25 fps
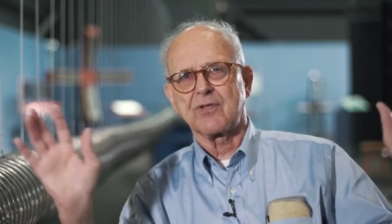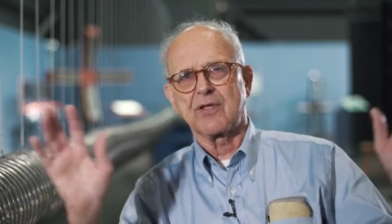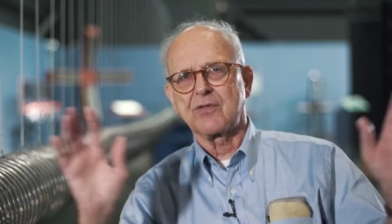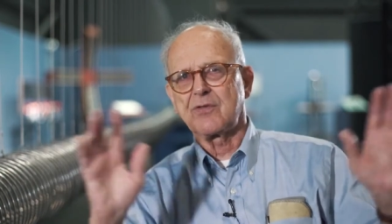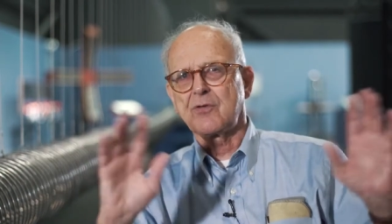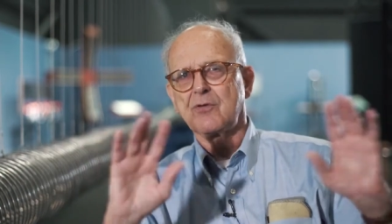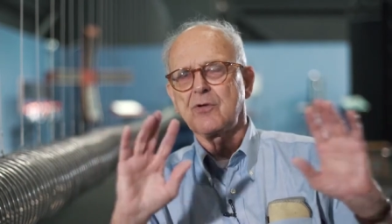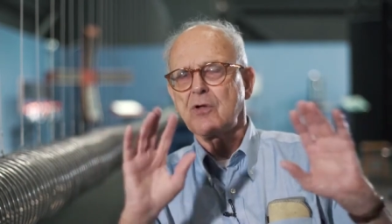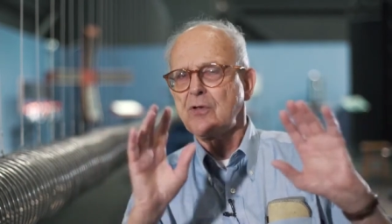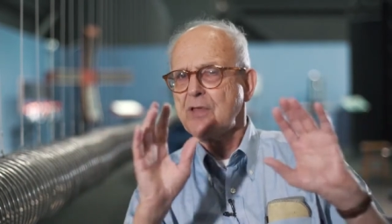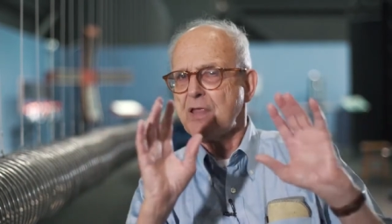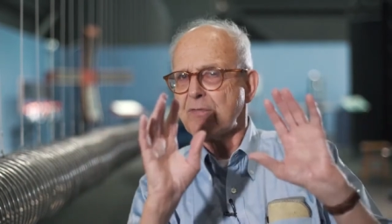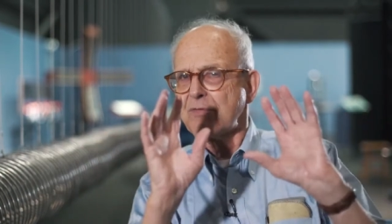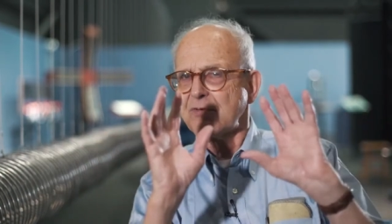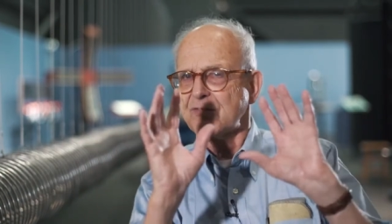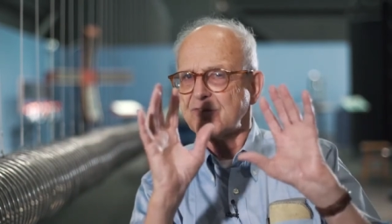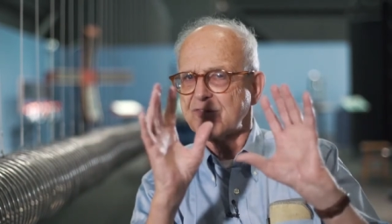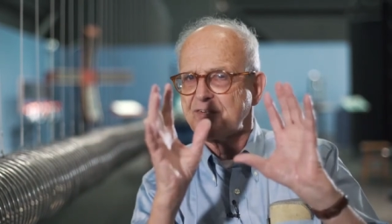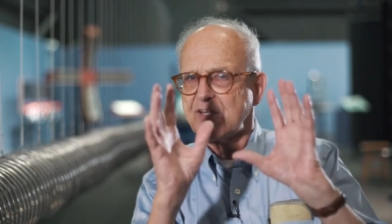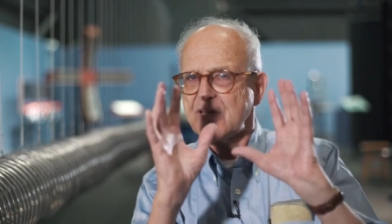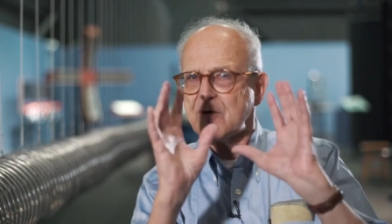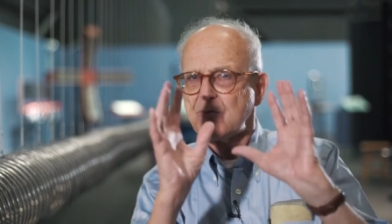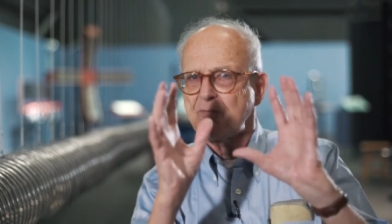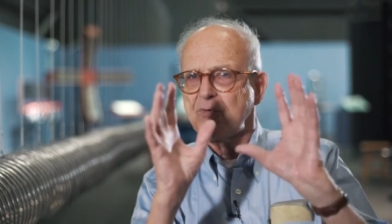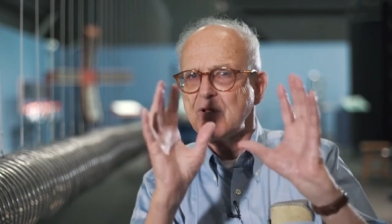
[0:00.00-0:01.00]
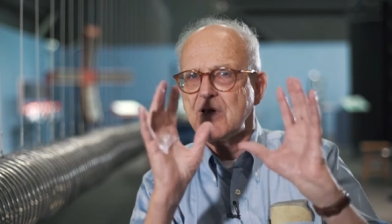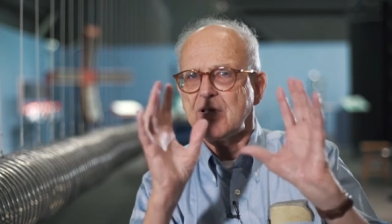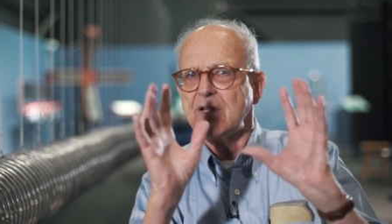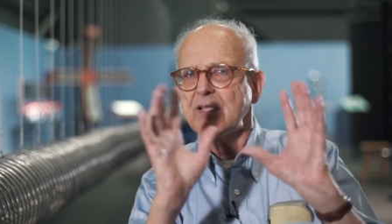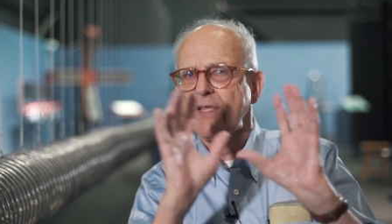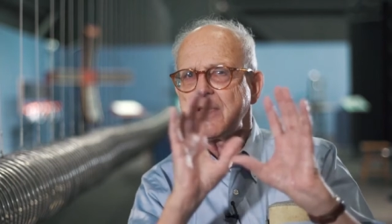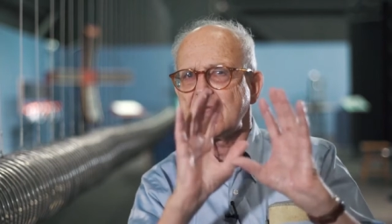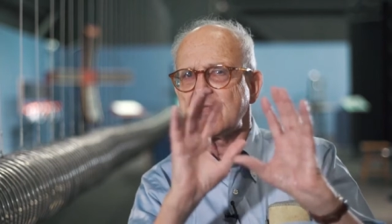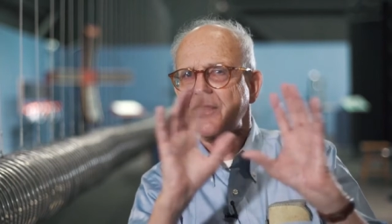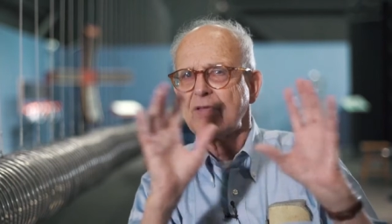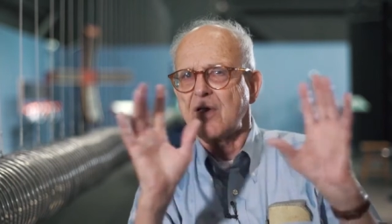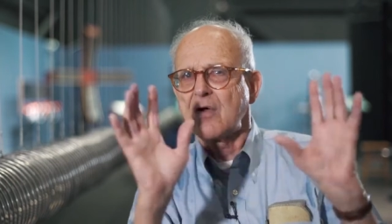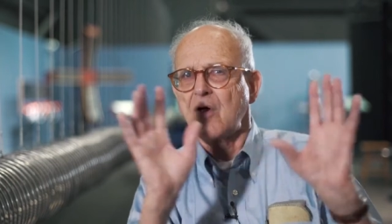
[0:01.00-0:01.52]
and you don't ever see
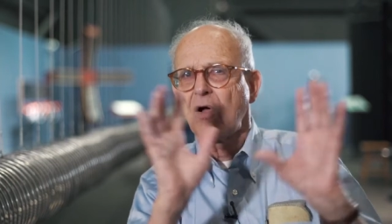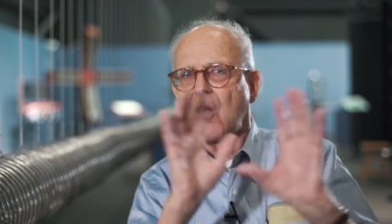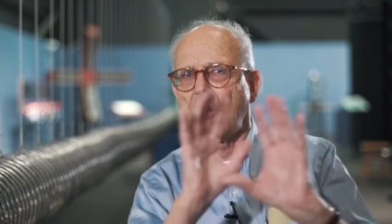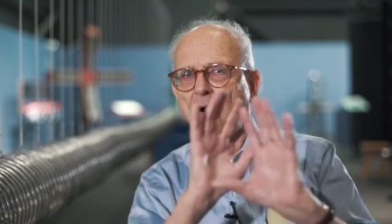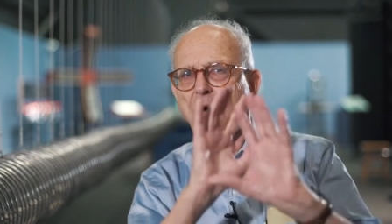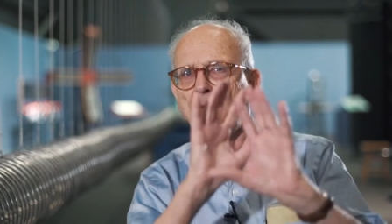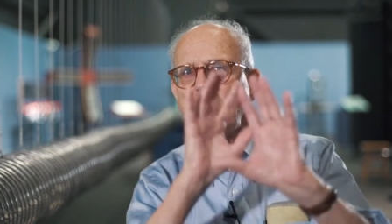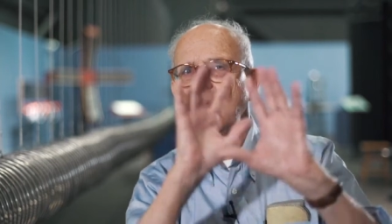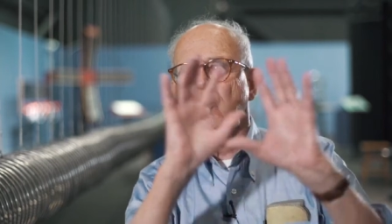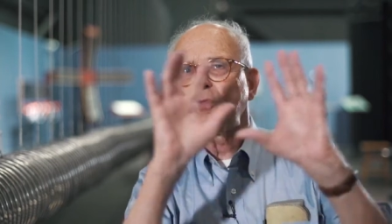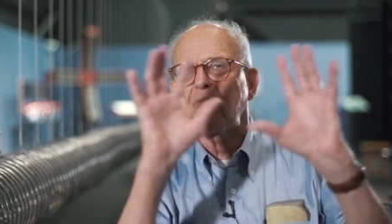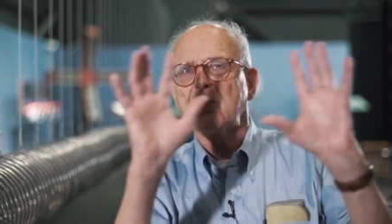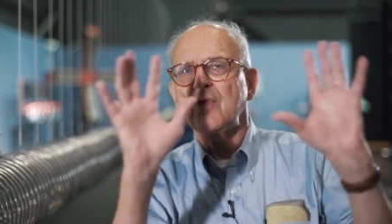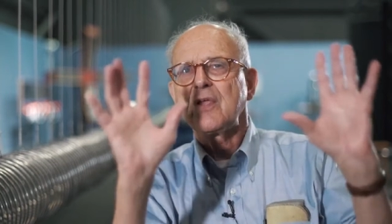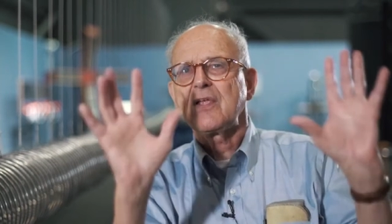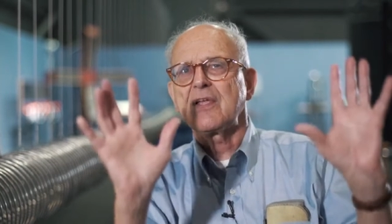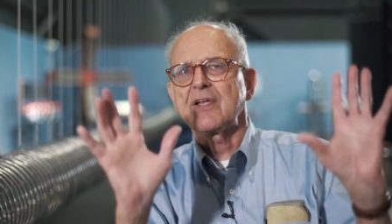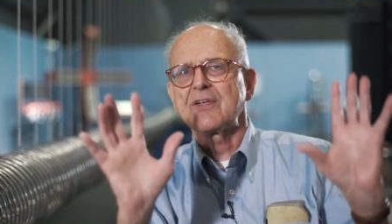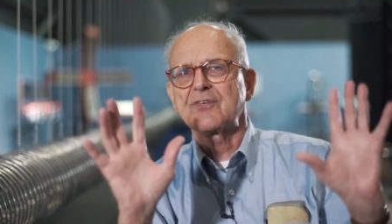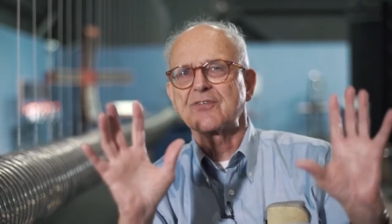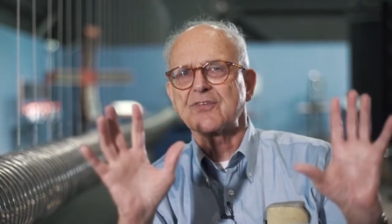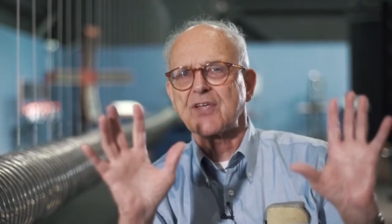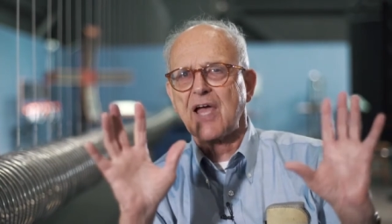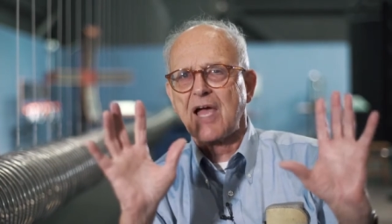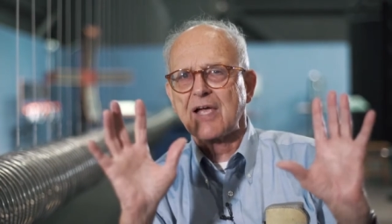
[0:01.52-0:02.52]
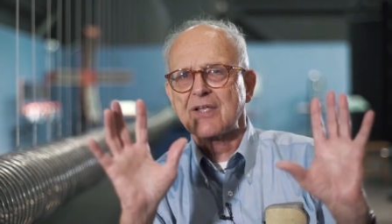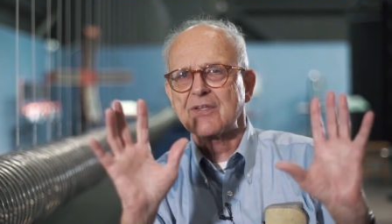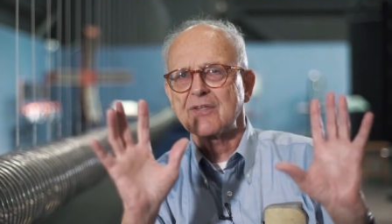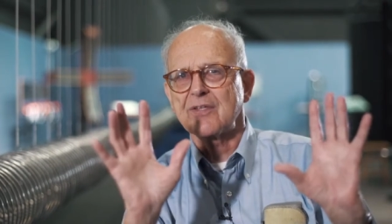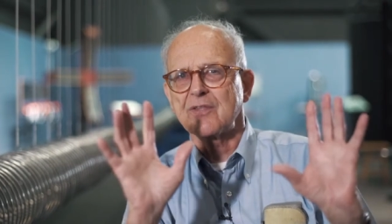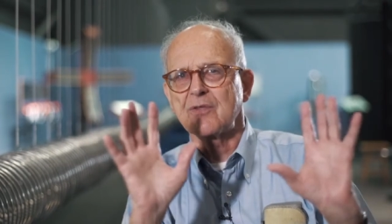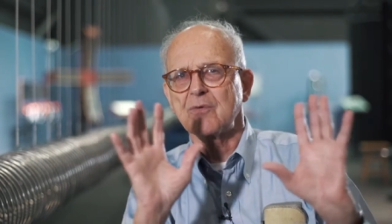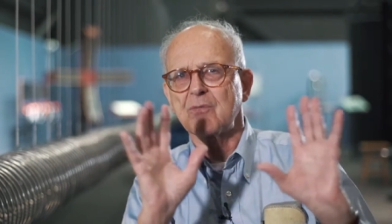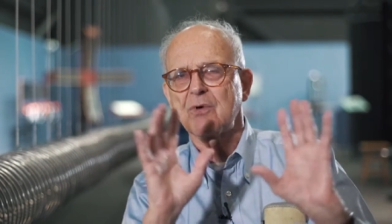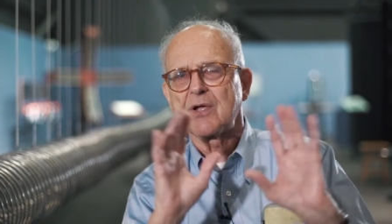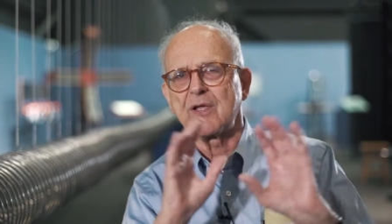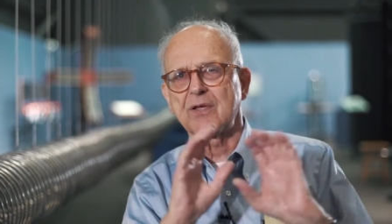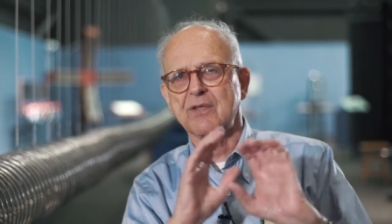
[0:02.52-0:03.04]
really the whole thing exactly
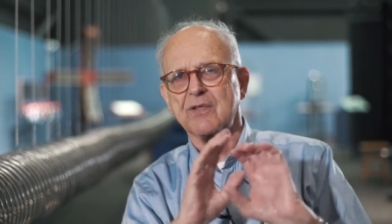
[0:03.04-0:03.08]
the way